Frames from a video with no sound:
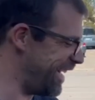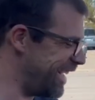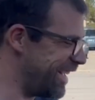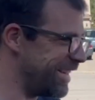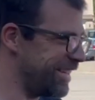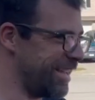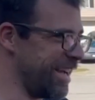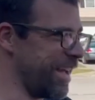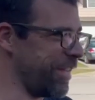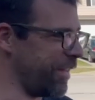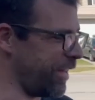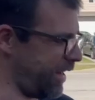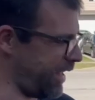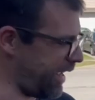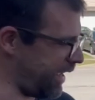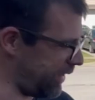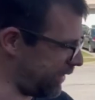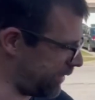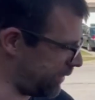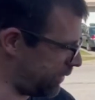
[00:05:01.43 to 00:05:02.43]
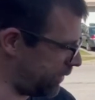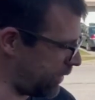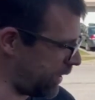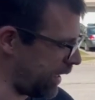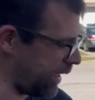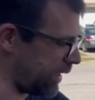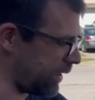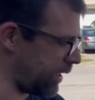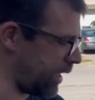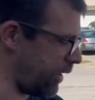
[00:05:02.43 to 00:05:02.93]
Nonetheless,
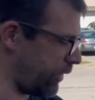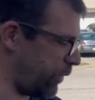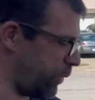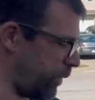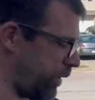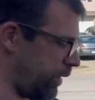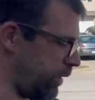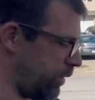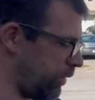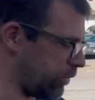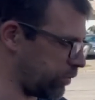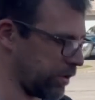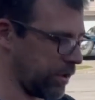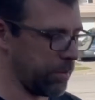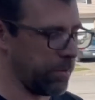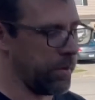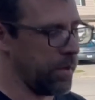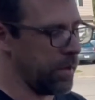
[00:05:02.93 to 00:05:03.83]
changing out the window trim.